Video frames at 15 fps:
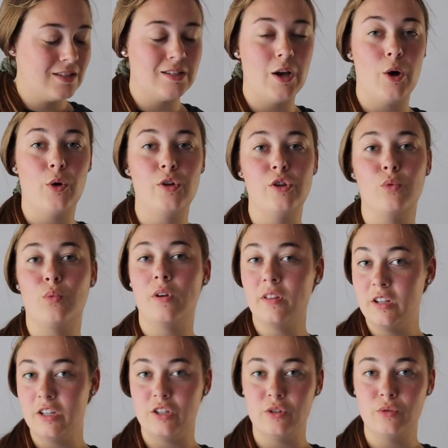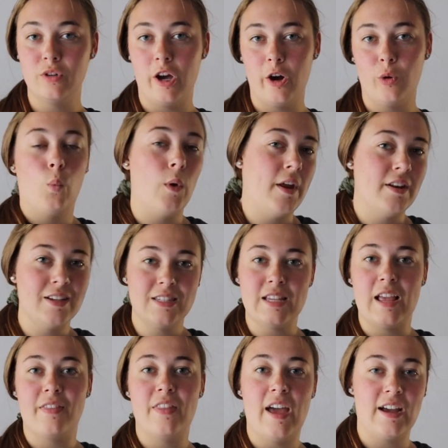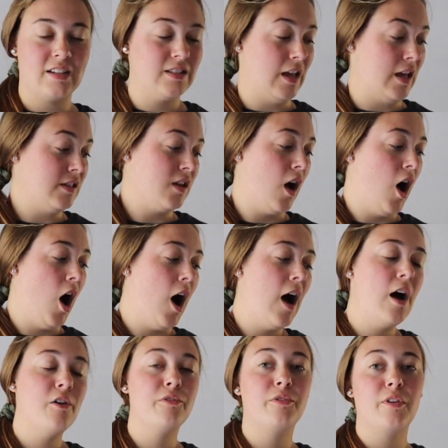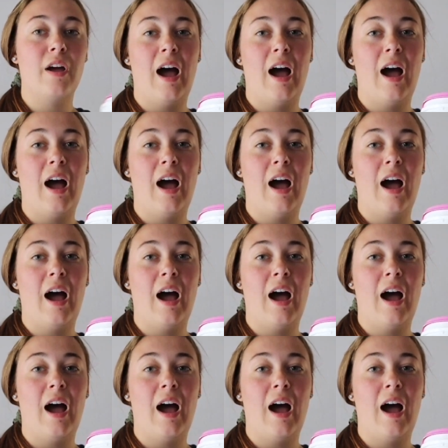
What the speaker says: so you really do know when to sand the excess off.